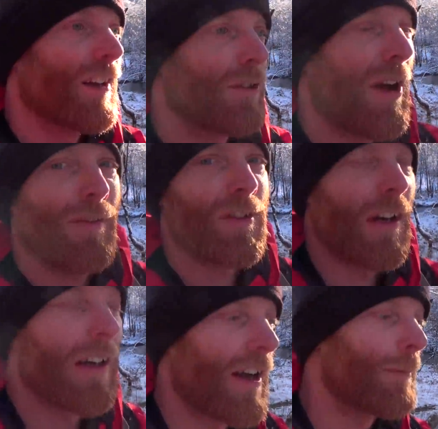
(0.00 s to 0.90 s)
So I haven't
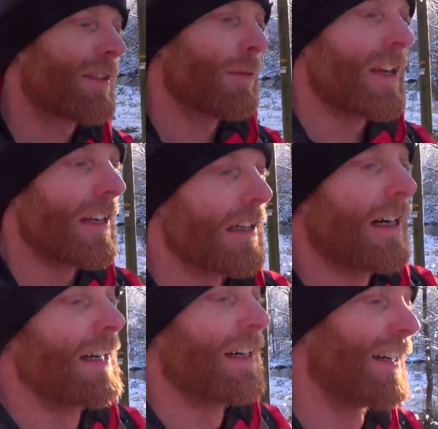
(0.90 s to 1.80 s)
died, I'm still here.
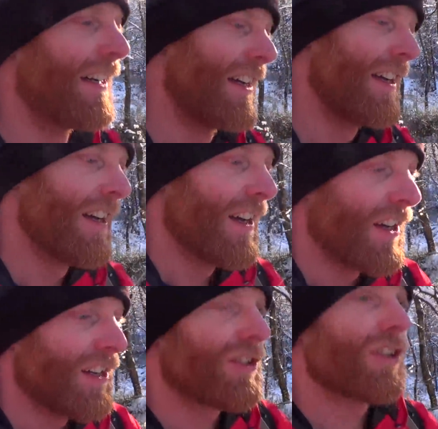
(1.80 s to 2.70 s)

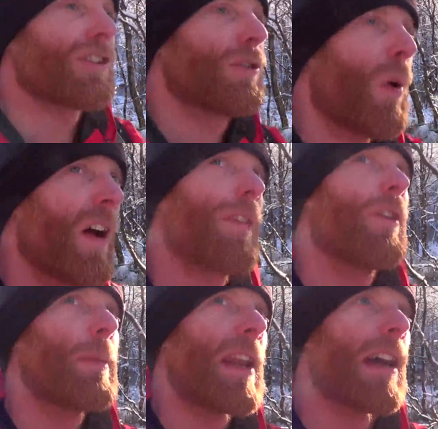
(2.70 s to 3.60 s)
Just, why haven't I been